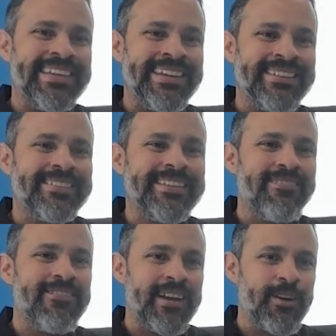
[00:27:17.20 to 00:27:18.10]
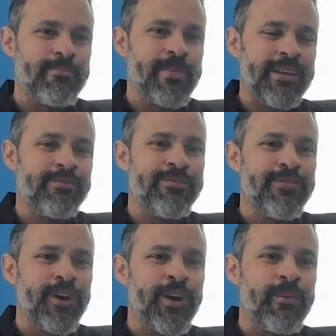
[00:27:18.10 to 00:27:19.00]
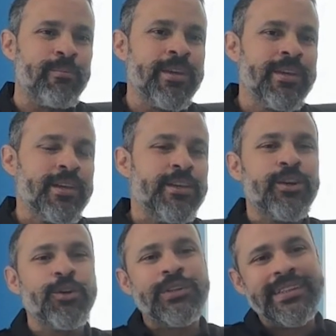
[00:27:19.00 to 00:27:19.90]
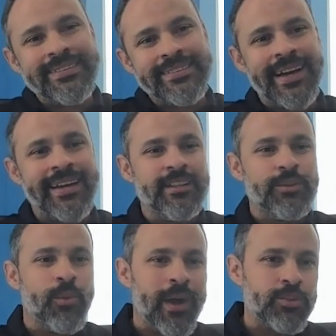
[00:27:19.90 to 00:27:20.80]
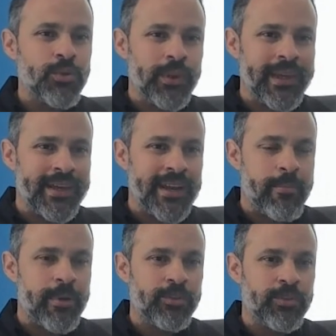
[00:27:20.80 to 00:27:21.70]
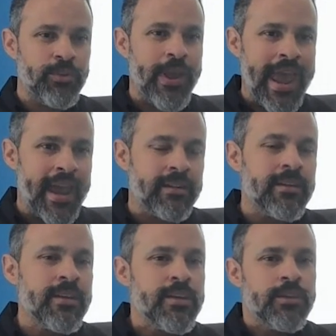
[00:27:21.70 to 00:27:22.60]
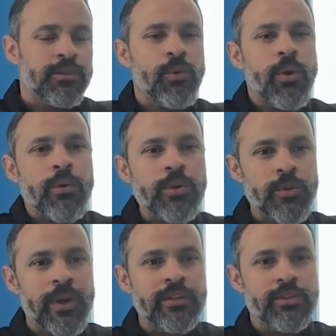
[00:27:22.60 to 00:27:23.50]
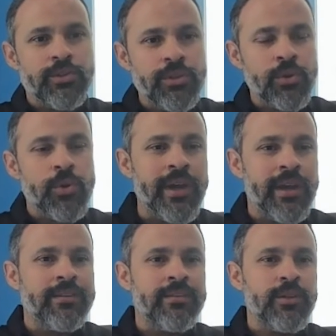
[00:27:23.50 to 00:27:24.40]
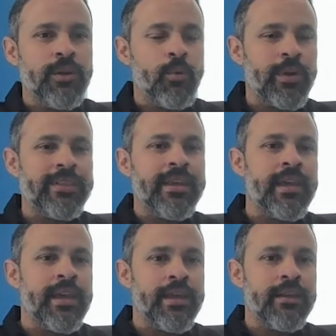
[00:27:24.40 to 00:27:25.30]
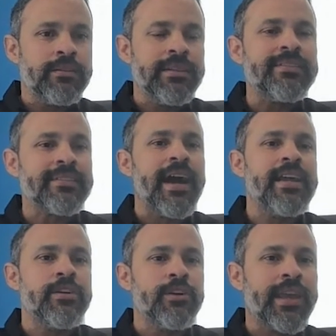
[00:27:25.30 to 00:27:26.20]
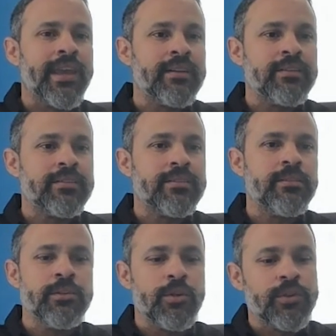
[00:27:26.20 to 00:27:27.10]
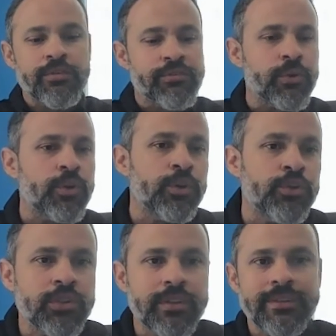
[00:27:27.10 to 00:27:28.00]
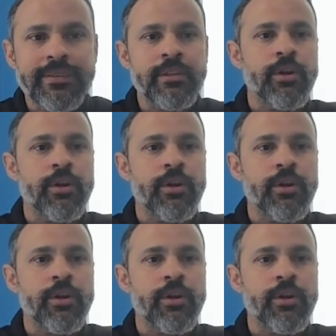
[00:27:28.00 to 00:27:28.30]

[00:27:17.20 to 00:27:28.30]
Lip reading: this development from, design to actually getting a part in your hand. So what we're trying to do is, when the designer gets, the first,